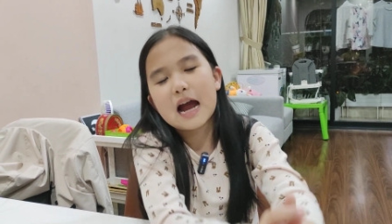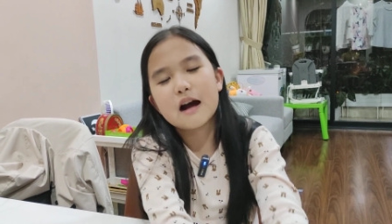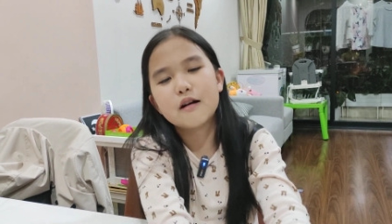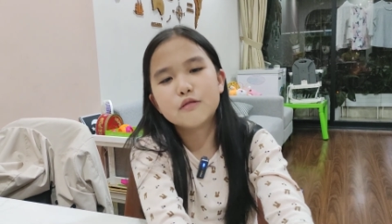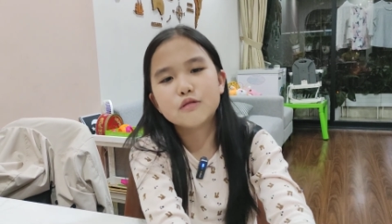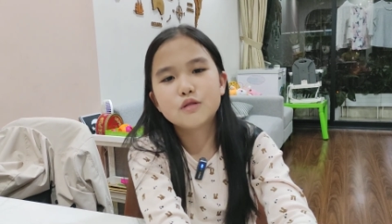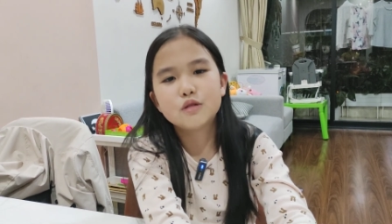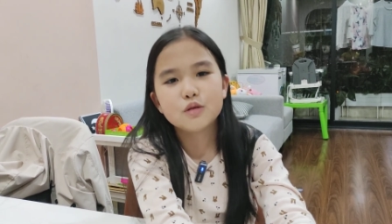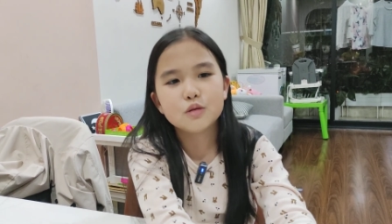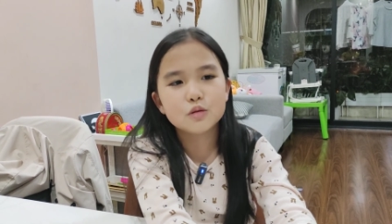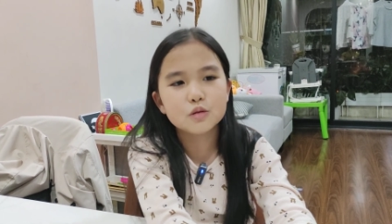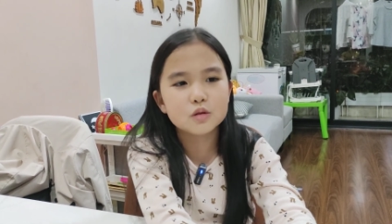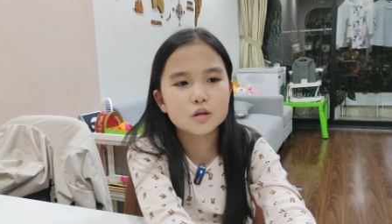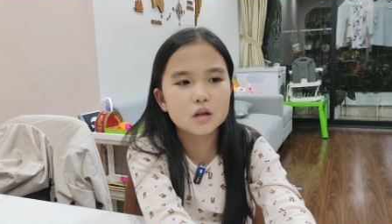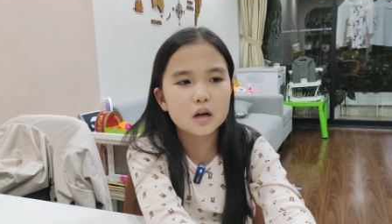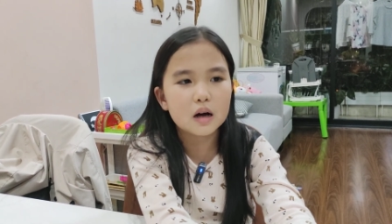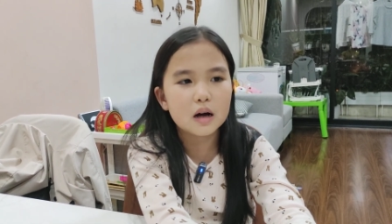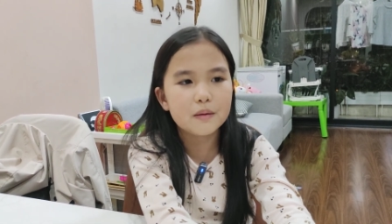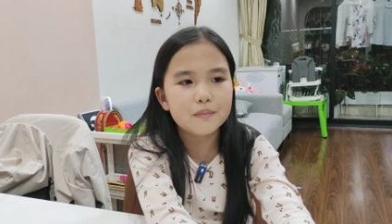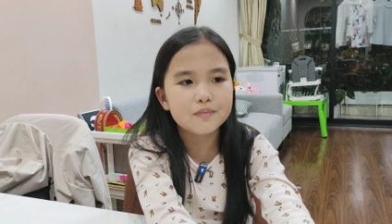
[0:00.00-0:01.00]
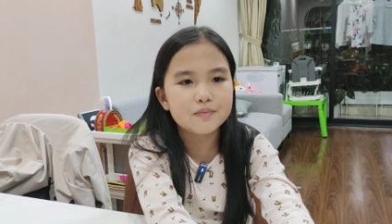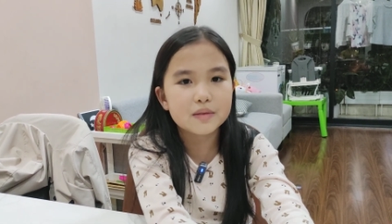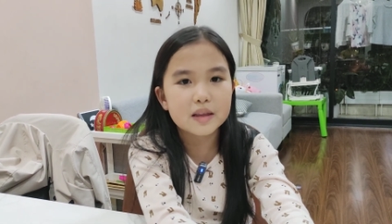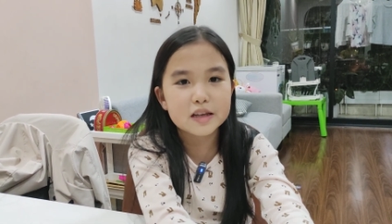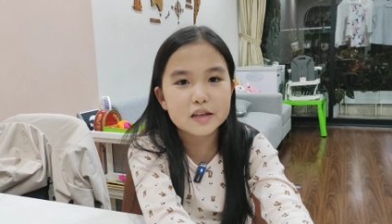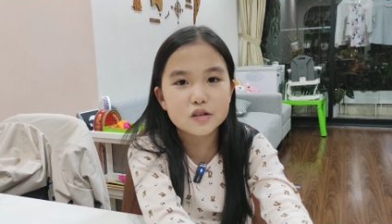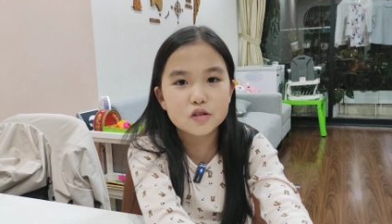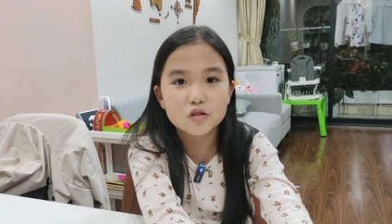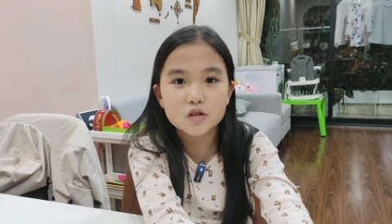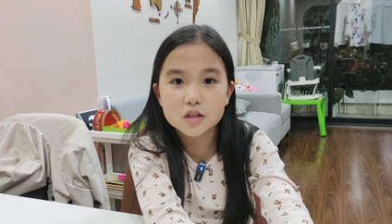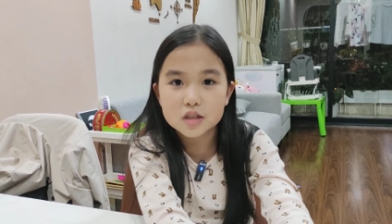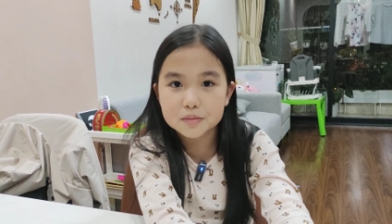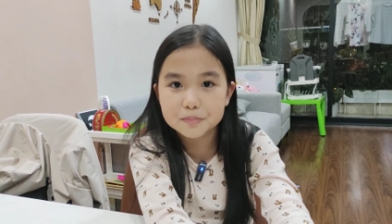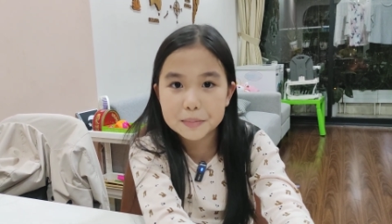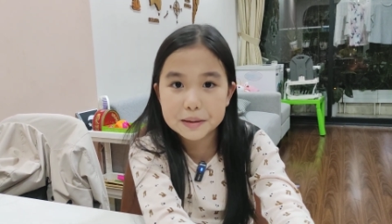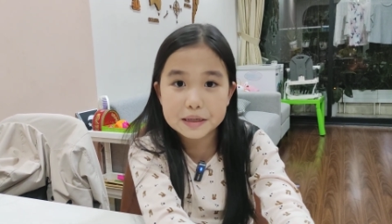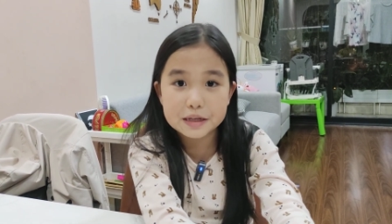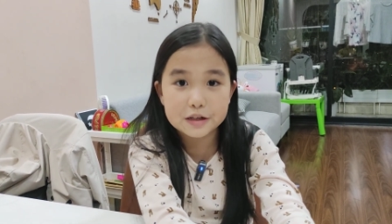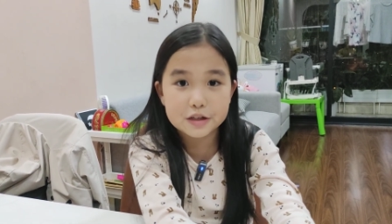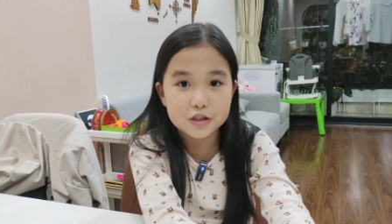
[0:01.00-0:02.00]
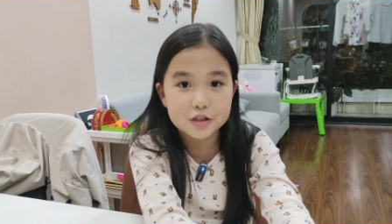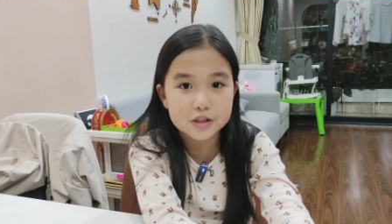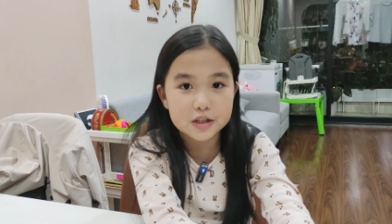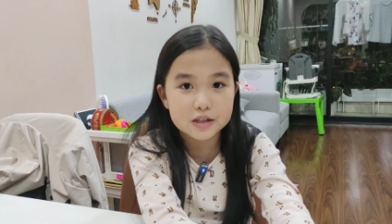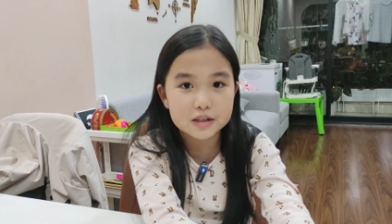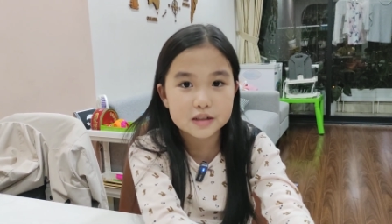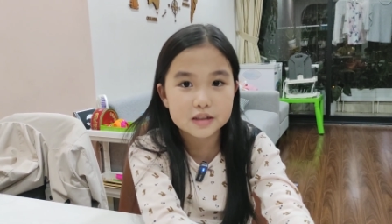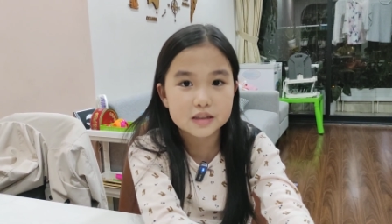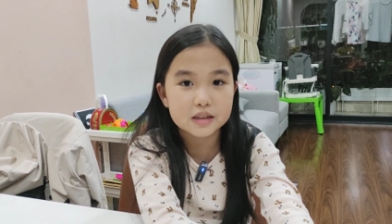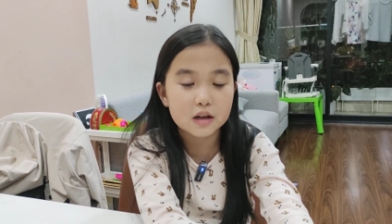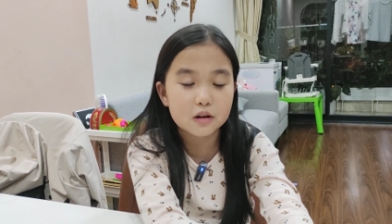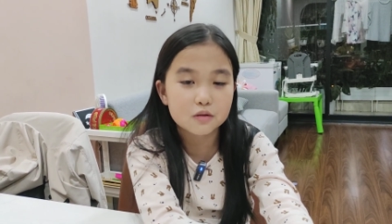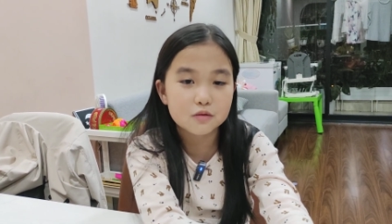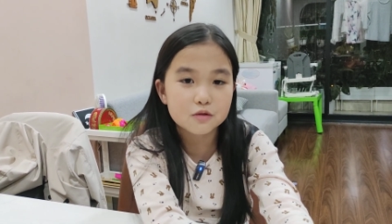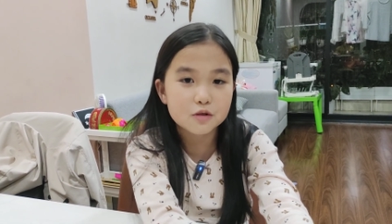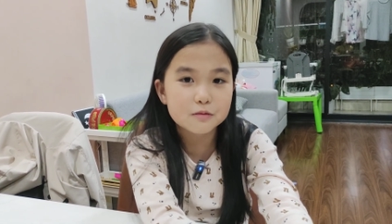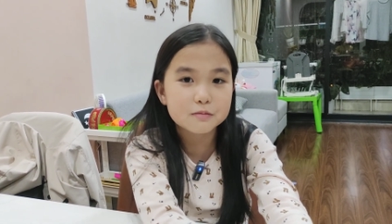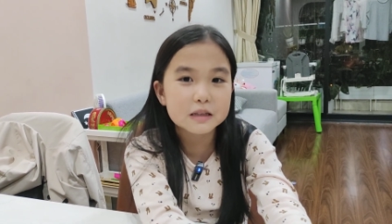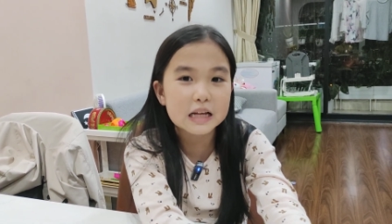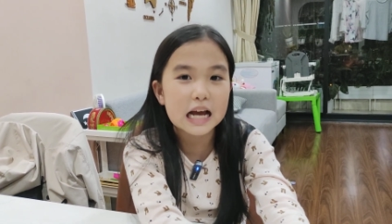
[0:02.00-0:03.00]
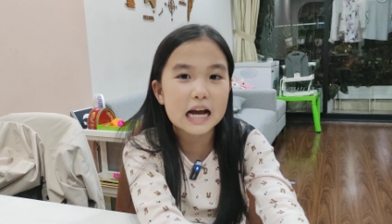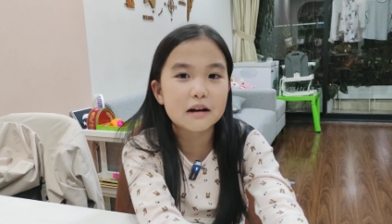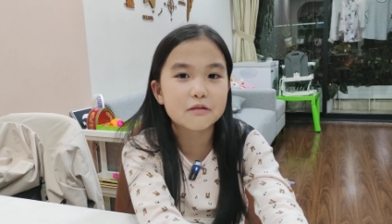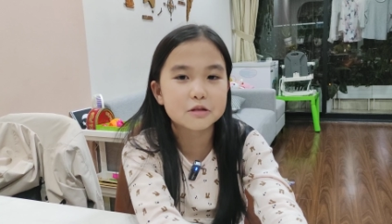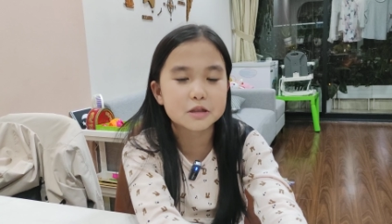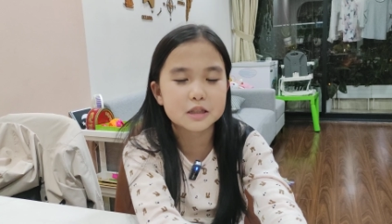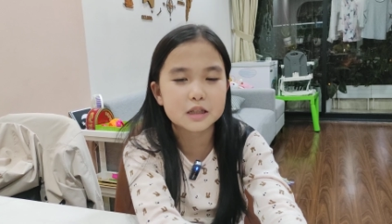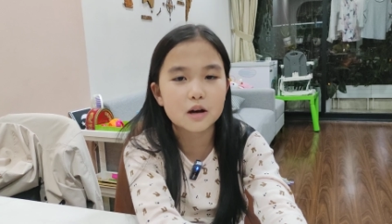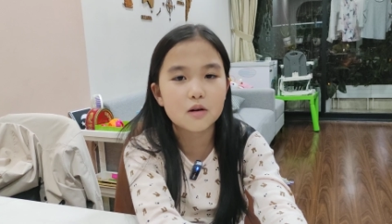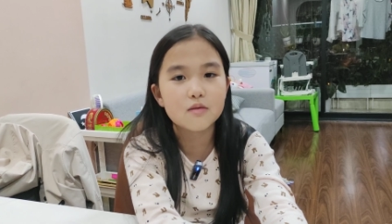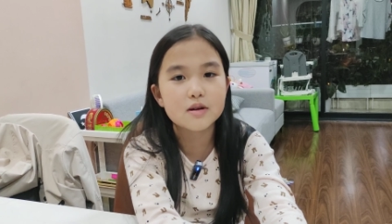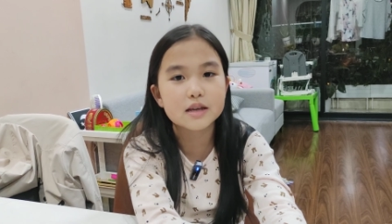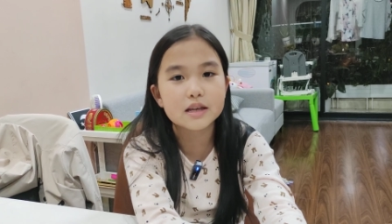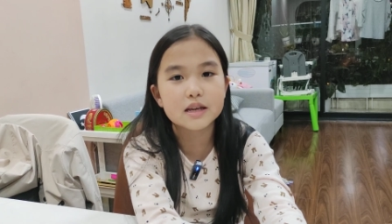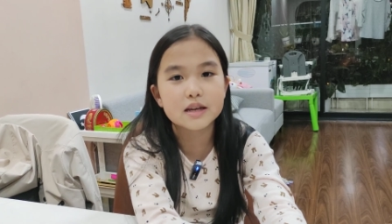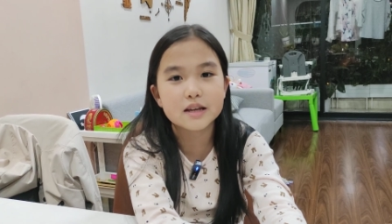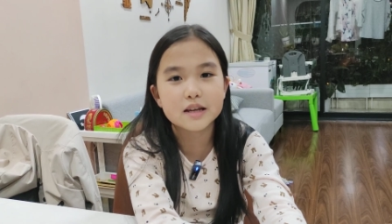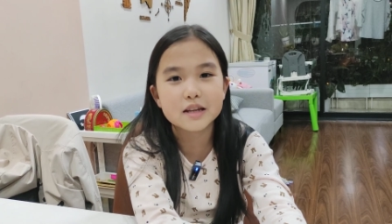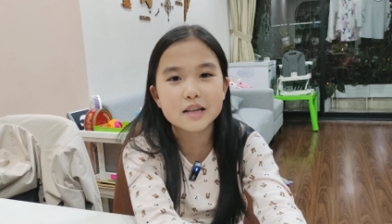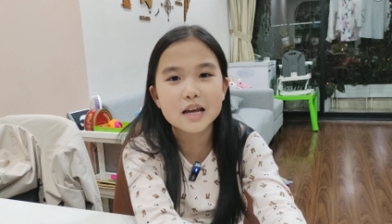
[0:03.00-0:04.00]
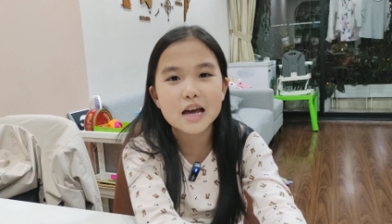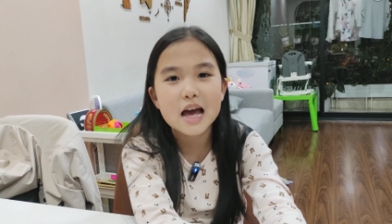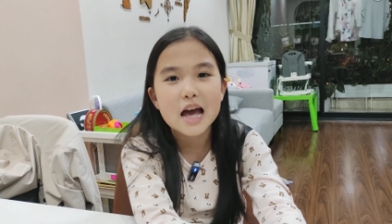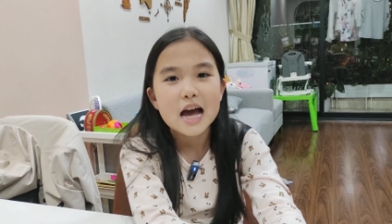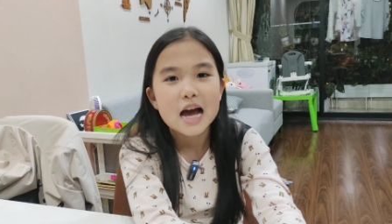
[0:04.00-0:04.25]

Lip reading: out to Nature Expedition, the group that I was going in.